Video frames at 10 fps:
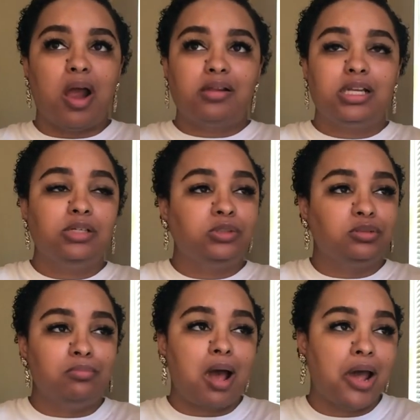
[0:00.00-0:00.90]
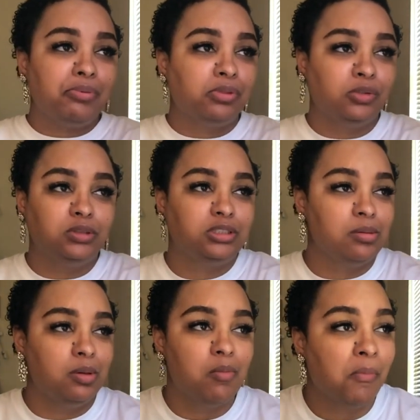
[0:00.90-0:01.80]
LA was mind-blowing to
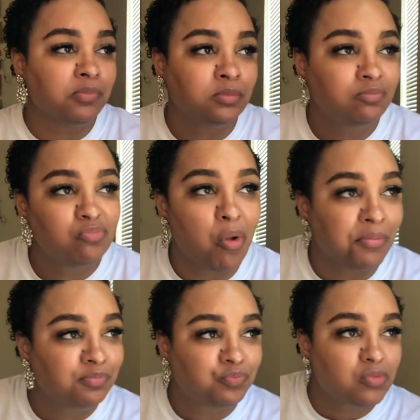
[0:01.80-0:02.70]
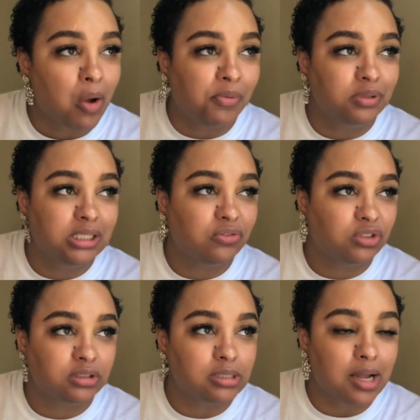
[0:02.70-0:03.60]
me when we had
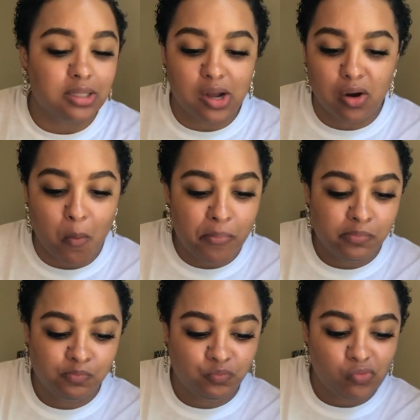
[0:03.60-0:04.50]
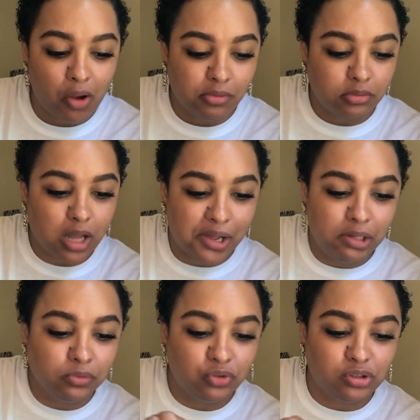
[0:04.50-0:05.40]
first got there. Like,
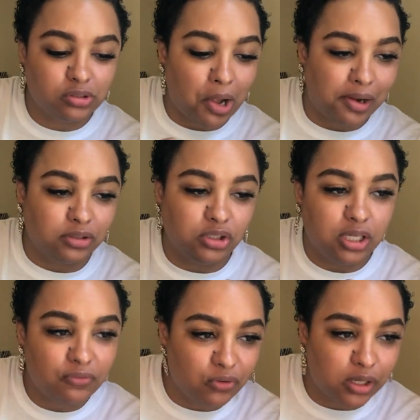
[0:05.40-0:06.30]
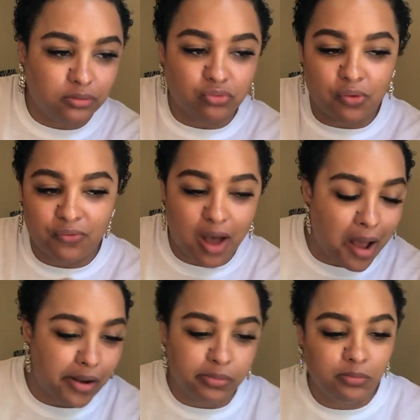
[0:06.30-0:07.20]
it was just like a different
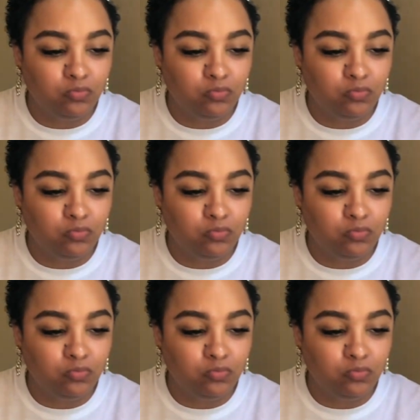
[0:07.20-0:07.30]
vibe.